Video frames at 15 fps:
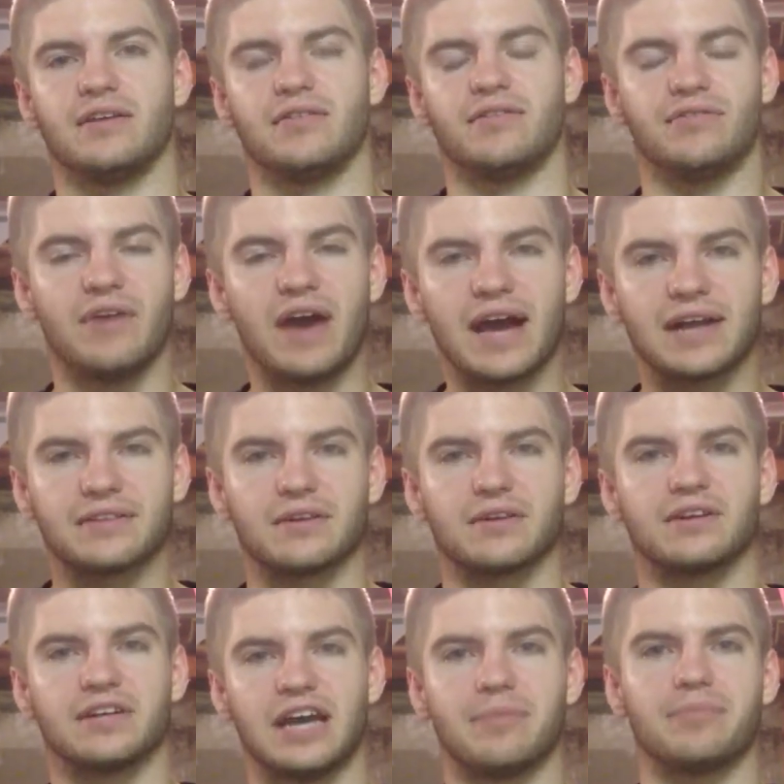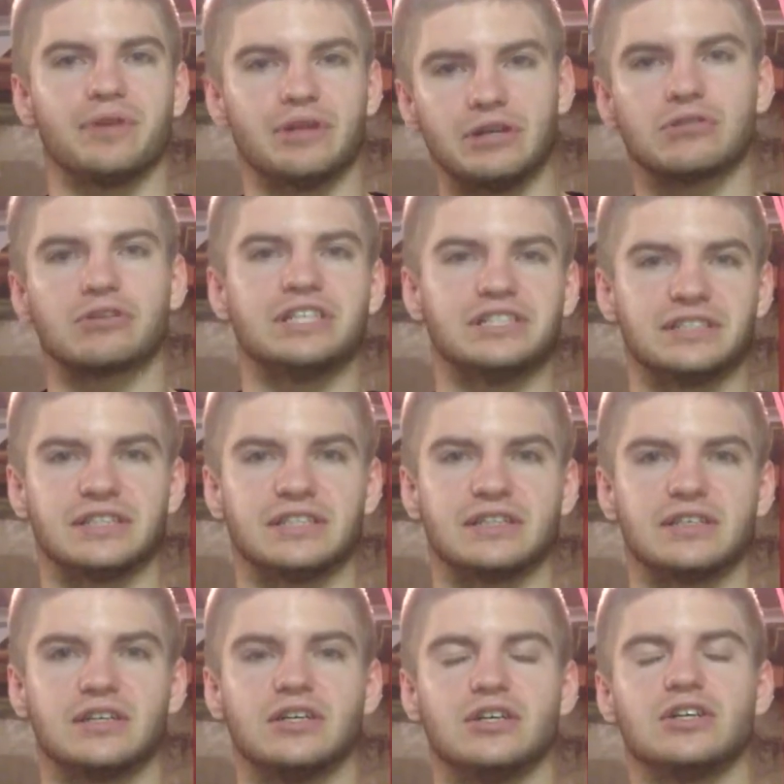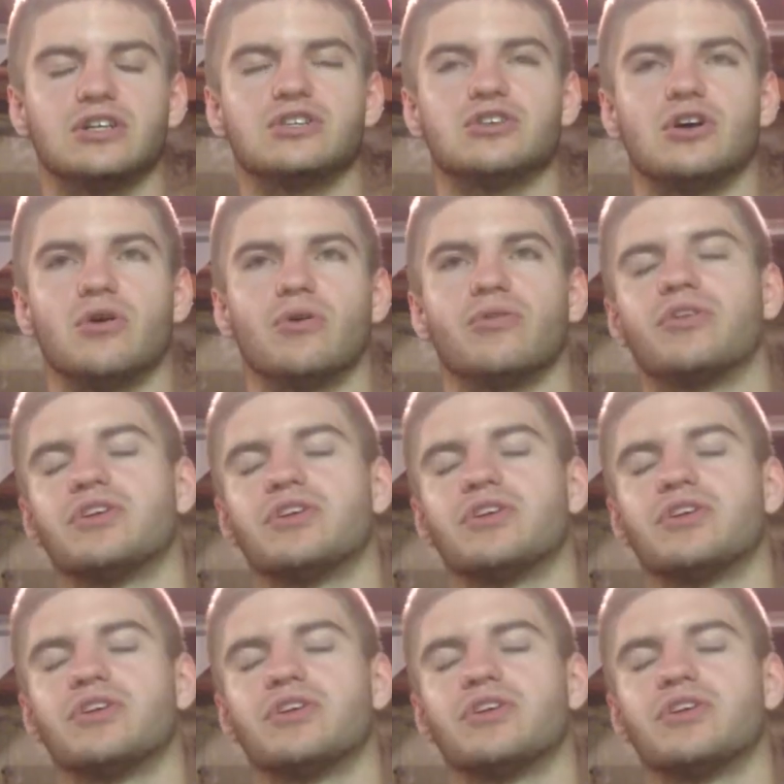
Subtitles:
factor kept increasing. So